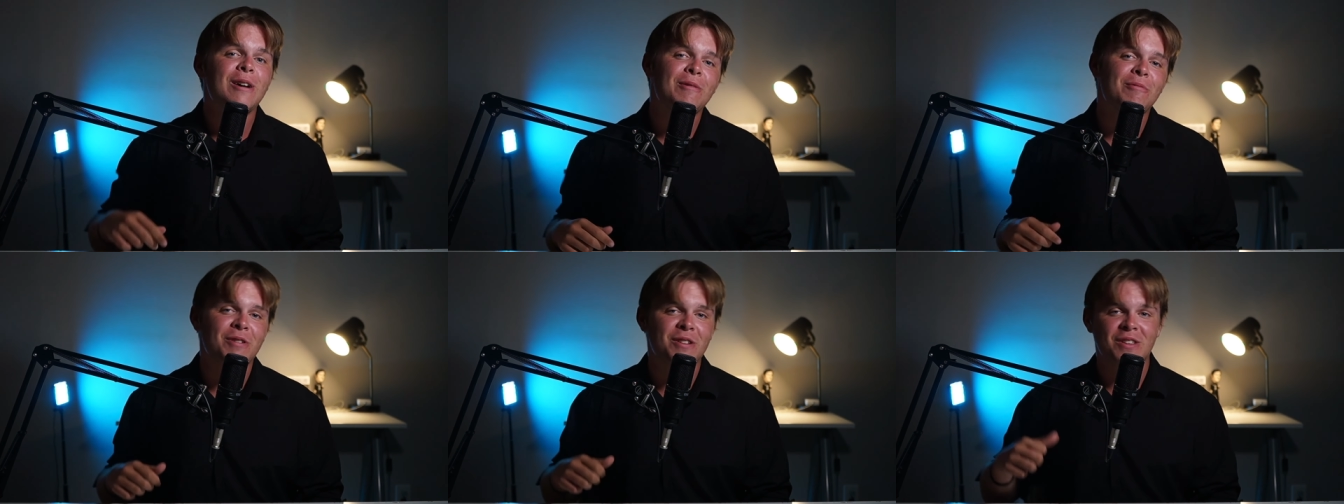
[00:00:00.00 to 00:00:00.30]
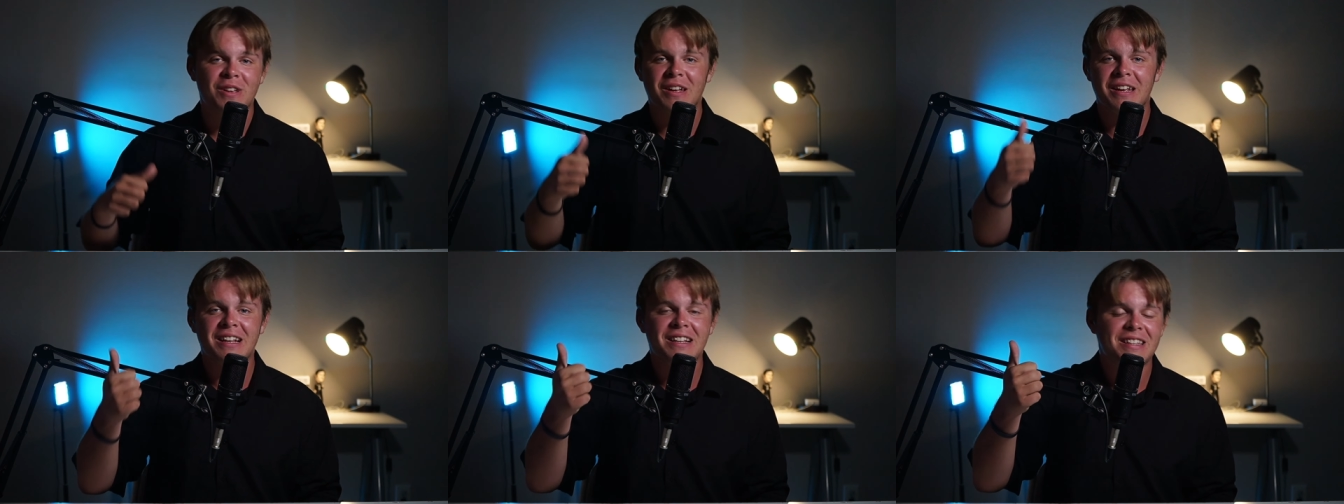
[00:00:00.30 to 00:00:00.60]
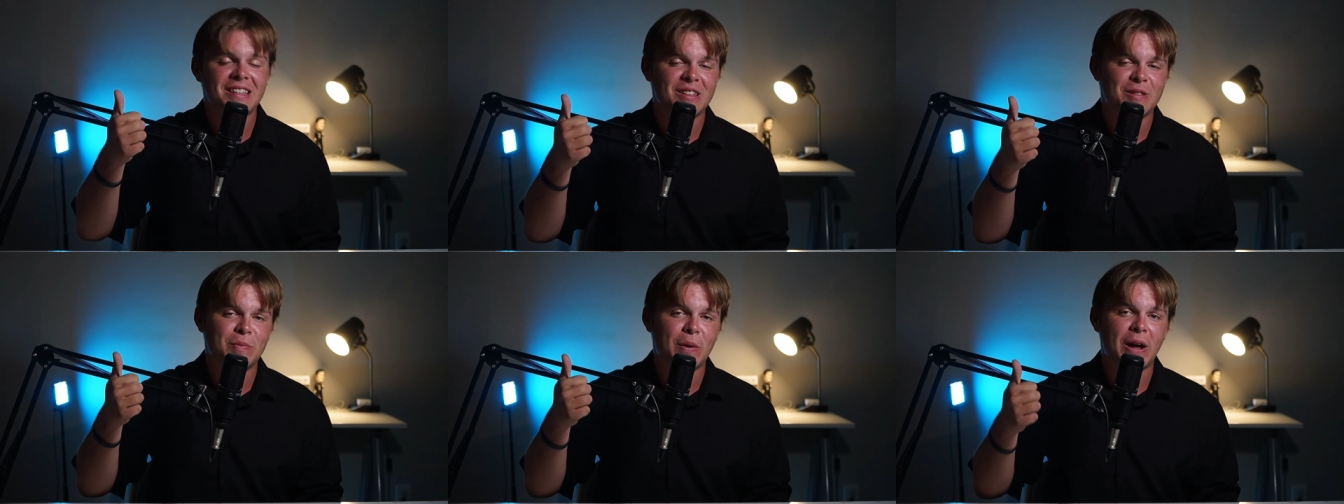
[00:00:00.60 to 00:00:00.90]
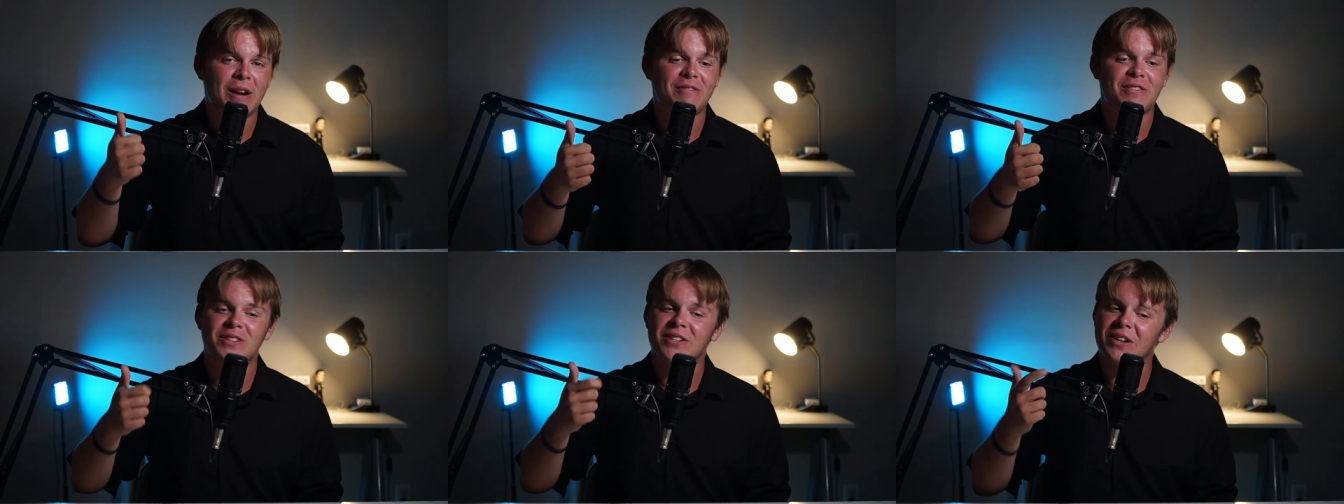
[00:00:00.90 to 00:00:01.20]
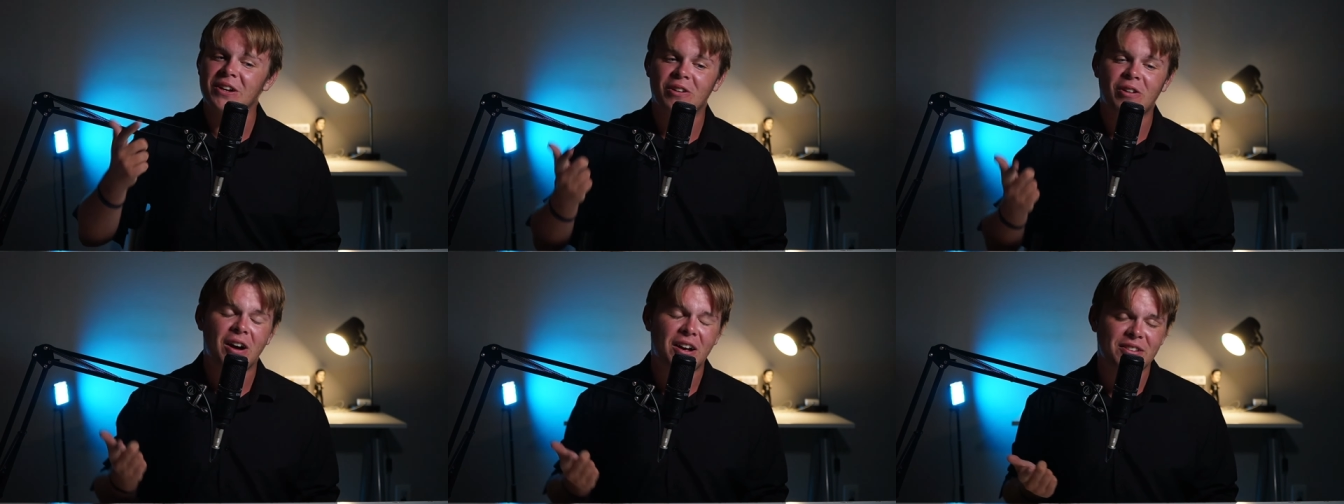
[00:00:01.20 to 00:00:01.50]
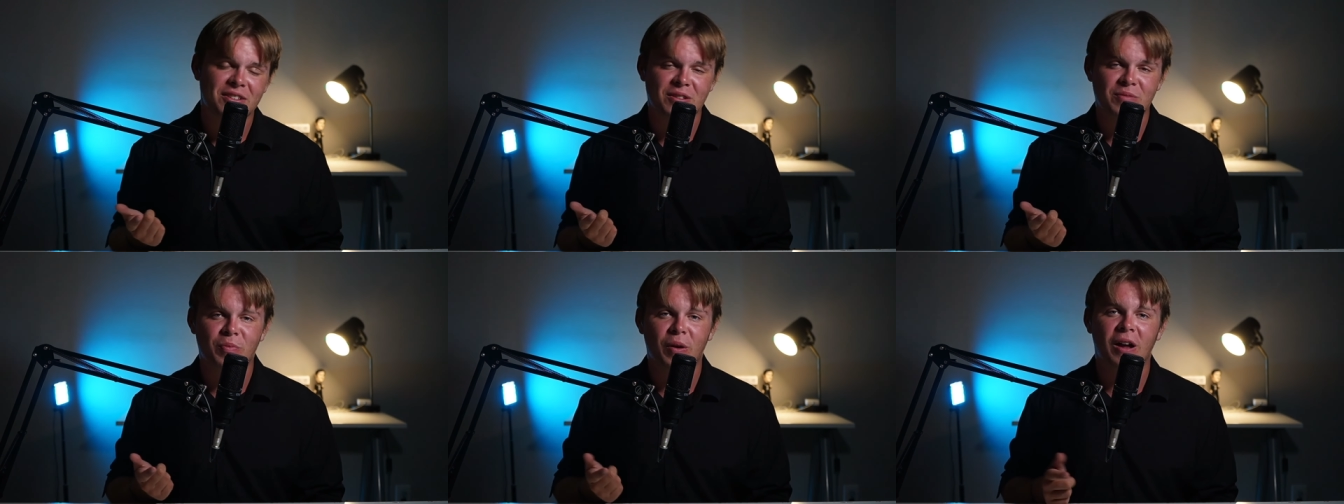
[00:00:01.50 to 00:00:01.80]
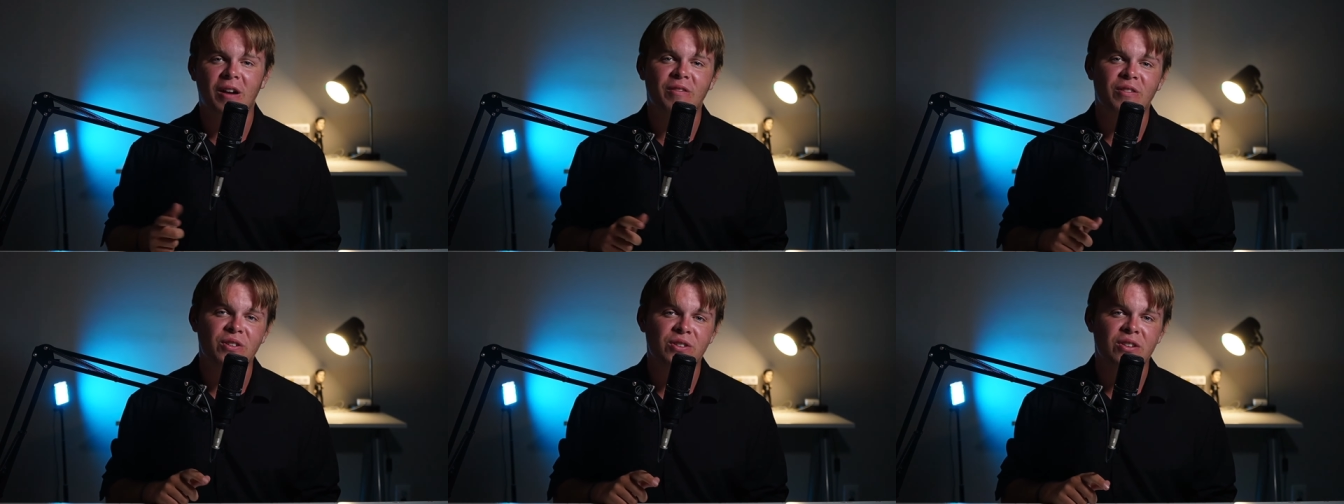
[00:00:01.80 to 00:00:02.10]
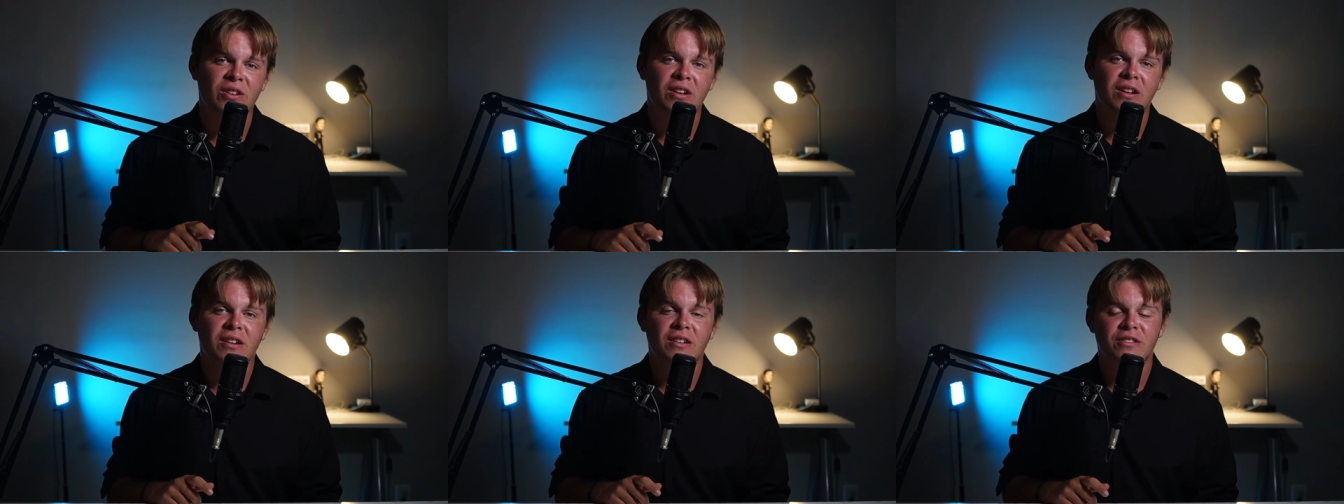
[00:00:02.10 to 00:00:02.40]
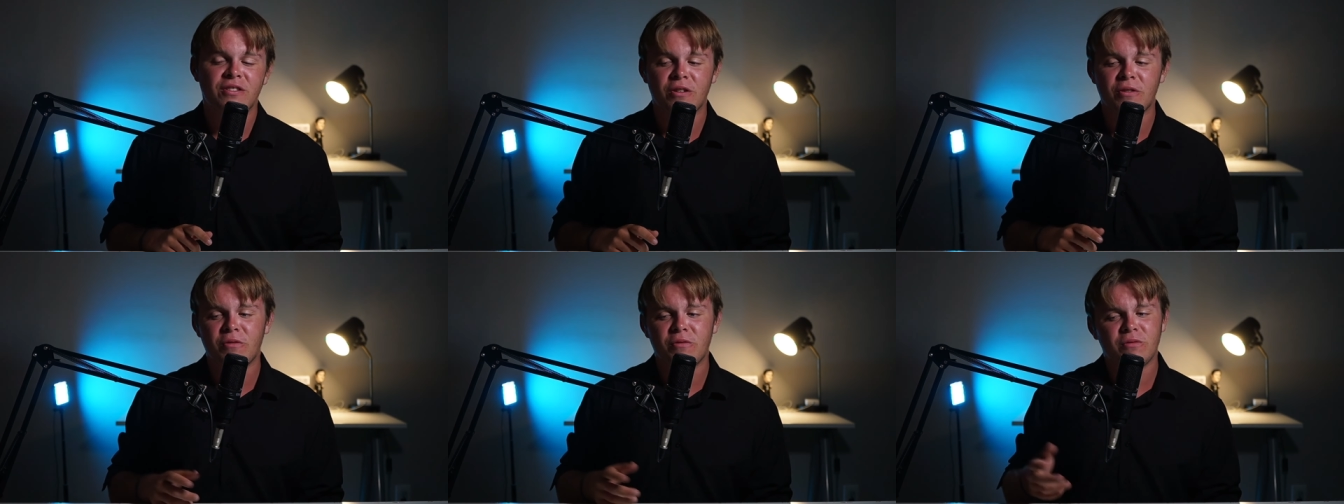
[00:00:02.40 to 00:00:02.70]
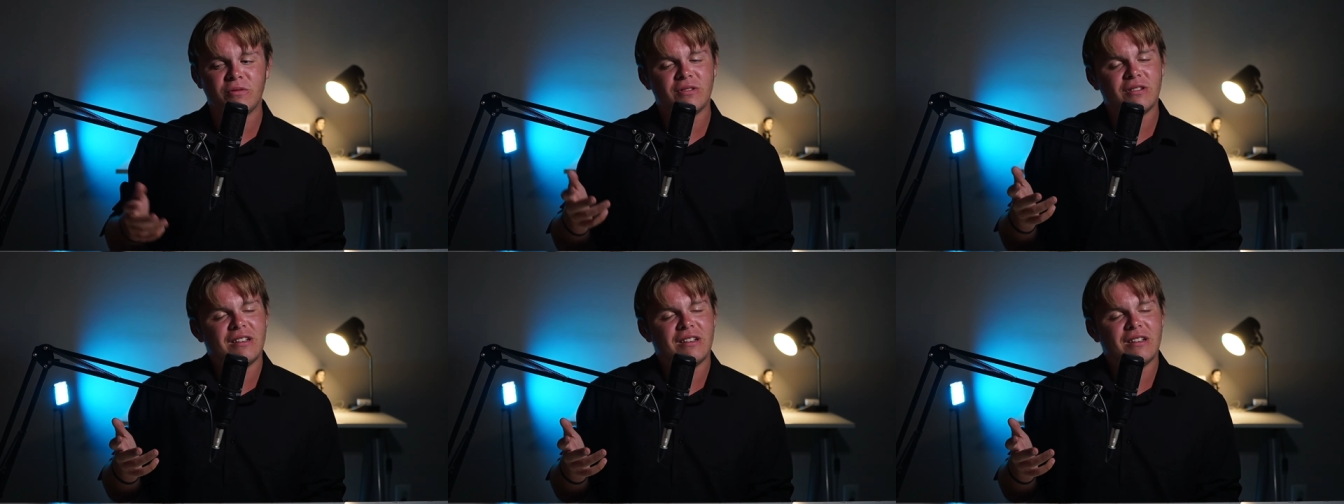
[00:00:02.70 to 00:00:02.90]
with Into the Spider-Verse and Across the Spider-Verse. So